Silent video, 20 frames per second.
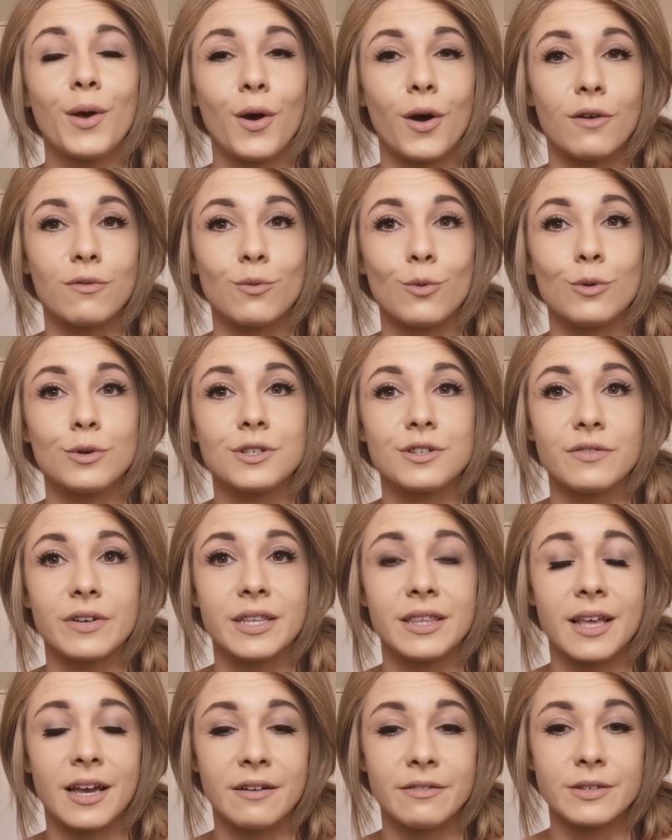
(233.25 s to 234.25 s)
of water
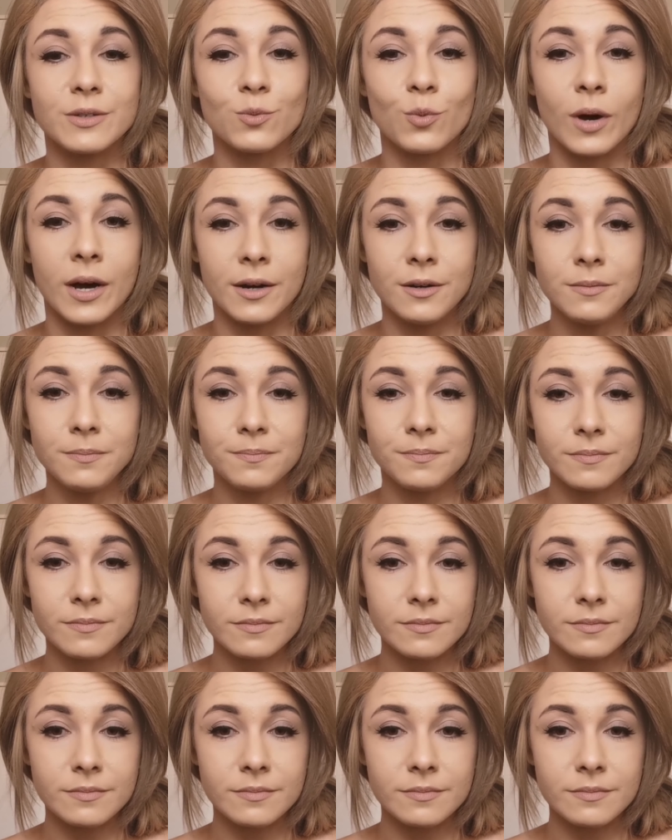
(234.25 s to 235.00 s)
in there as well.